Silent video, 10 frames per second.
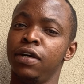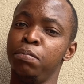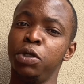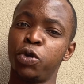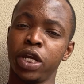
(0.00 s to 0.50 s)

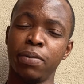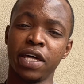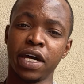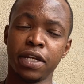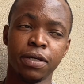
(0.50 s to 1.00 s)
betrayed by
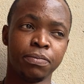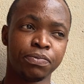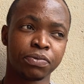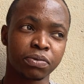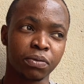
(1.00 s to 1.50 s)
that.
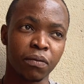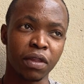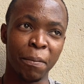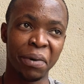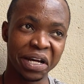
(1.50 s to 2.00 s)

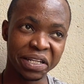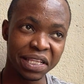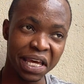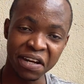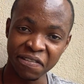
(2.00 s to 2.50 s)
But at
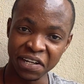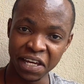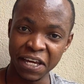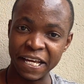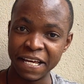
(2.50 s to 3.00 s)
the end of the
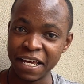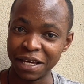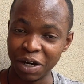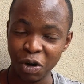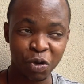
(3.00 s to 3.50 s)
day,
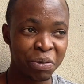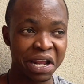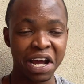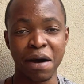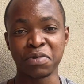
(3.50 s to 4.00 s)
old man
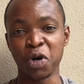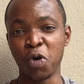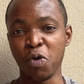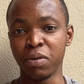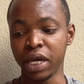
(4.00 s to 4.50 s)
comes
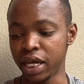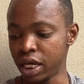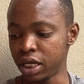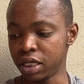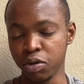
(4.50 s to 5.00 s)
home
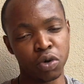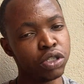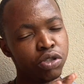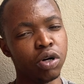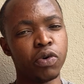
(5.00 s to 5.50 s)
and he wants
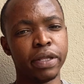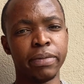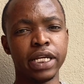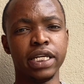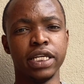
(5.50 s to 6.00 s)
to know where the
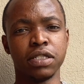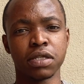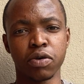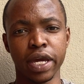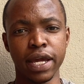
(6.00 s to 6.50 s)
money is,
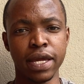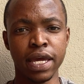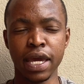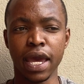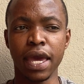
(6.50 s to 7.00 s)
okay?
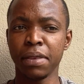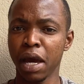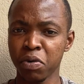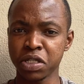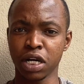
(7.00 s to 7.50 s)
And I
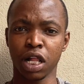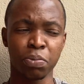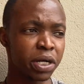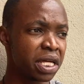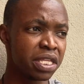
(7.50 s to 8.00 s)
was a
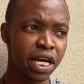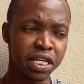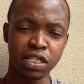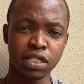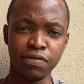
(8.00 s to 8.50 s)
culprit. I think I
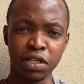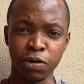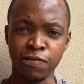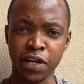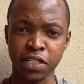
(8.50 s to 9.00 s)
just even
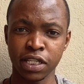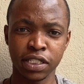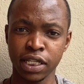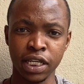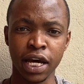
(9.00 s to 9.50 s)
confessed and
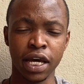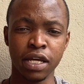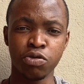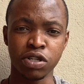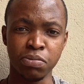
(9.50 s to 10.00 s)
said, yeah,
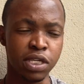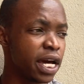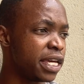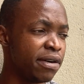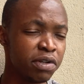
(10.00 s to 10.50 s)
it was me. I
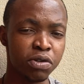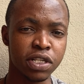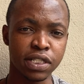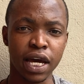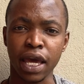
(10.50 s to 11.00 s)
gave it to this
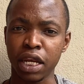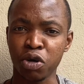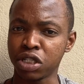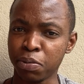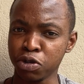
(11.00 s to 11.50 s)
guy and he was
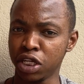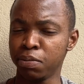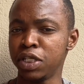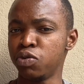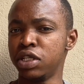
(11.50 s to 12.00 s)
supposed to get me
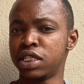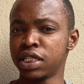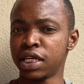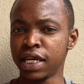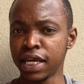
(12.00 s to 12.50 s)
sweets.
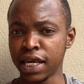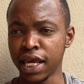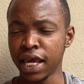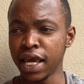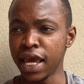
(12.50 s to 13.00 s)

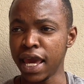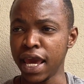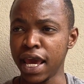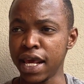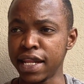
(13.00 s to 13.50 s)

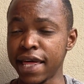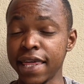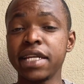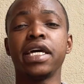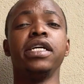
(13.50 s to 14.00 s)
And
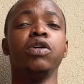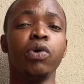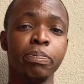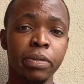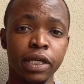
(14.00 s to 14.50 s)
that day he
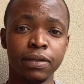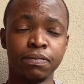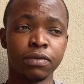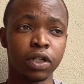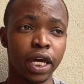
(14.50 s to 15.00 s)
whipped me,
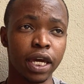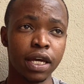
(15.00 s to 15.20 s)
okay?